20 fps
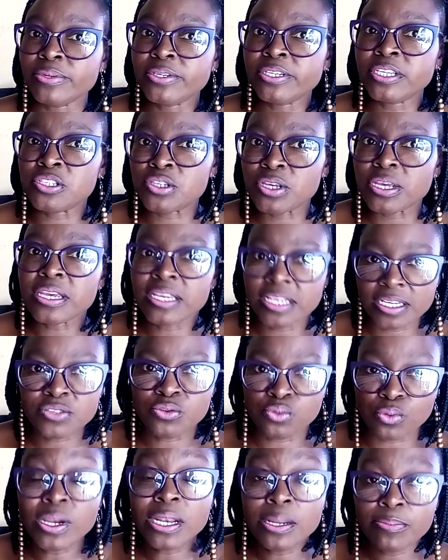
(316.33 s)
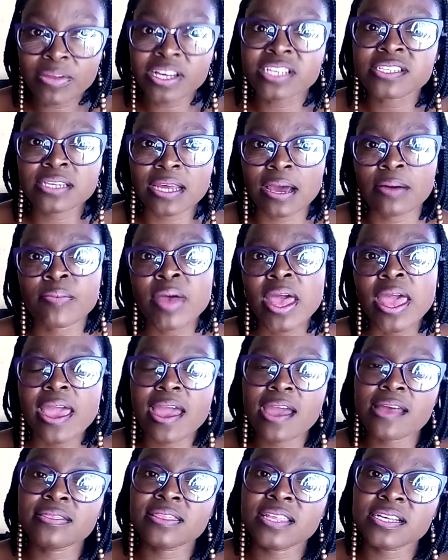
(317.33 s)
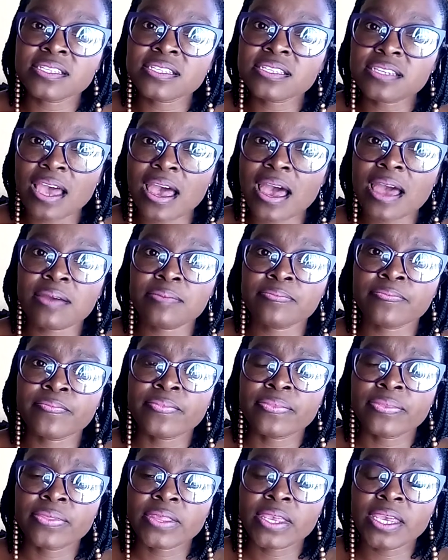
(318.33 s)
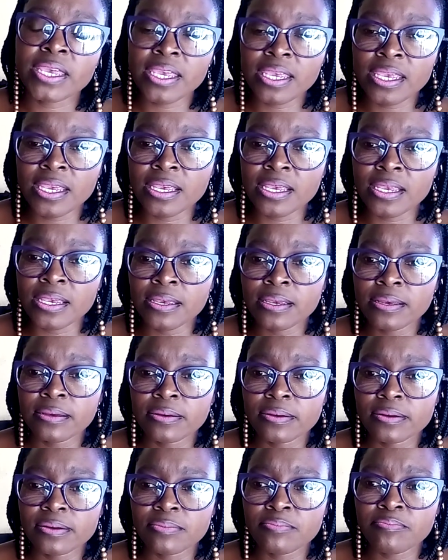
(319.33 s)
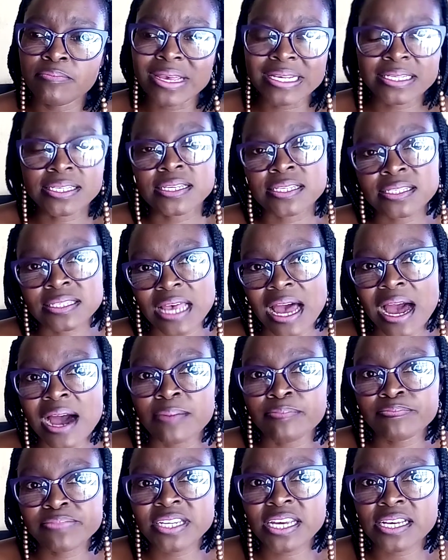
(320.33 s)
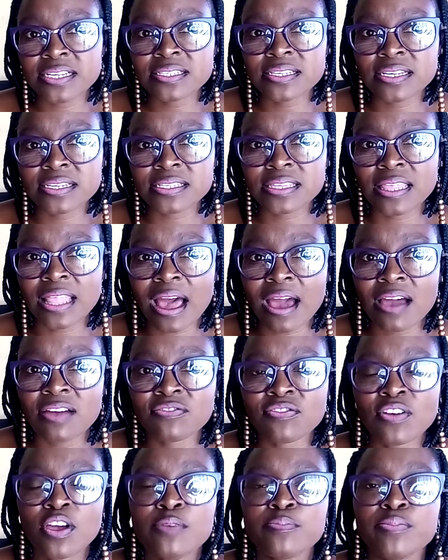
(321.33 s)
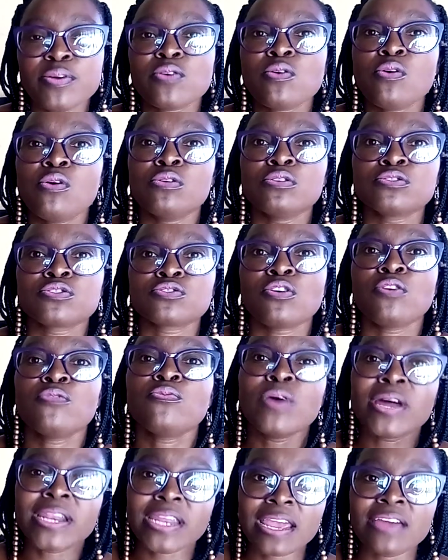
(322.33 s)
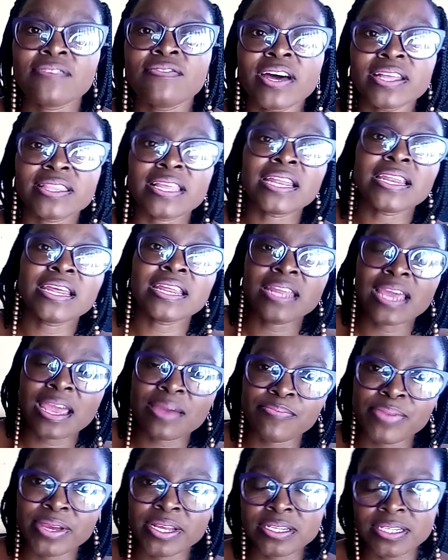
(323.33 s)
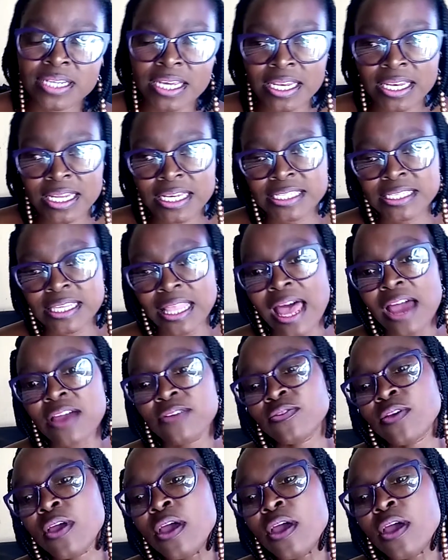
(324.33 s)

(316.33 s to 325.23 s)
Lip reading: He's really messed up. And this time he messes up Tessa's life because of whatever that had happened in his life.